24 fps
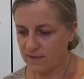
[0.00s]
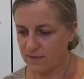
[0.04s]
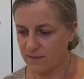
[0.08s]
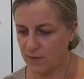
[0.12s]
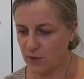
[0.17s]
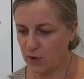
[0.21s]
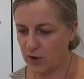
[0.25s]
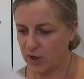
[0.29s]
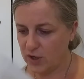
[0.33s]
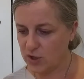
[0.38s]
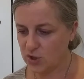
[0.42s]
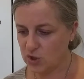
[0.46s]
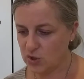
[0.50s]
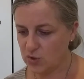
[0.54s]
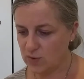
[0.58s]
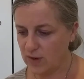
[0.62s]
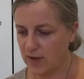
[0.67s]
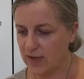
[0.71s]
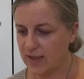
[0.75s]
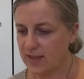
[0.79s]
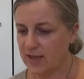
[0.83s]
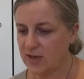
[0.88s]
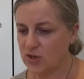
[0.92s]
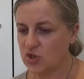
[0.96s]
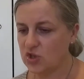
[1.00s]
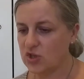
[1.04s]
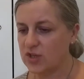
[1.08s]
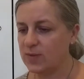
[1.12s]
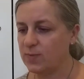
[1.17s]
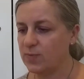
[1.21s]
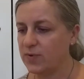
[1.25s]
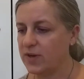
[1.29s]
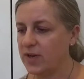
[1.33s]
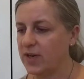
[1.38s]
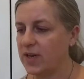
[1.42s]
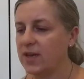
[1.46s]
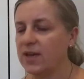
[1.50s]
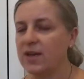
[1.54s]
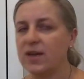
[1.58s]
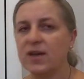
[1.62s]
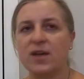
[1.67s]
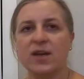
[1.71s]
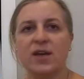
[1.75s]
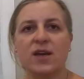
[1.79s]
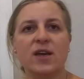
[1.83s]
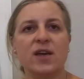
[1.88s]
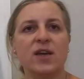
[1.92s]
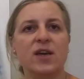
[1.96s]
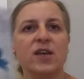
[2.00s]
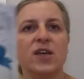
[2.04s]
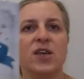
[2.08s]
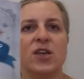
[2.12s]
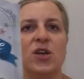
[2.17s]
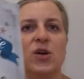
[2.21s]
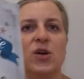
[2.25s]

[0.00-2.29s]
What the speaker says: for history. And that's just pretty, you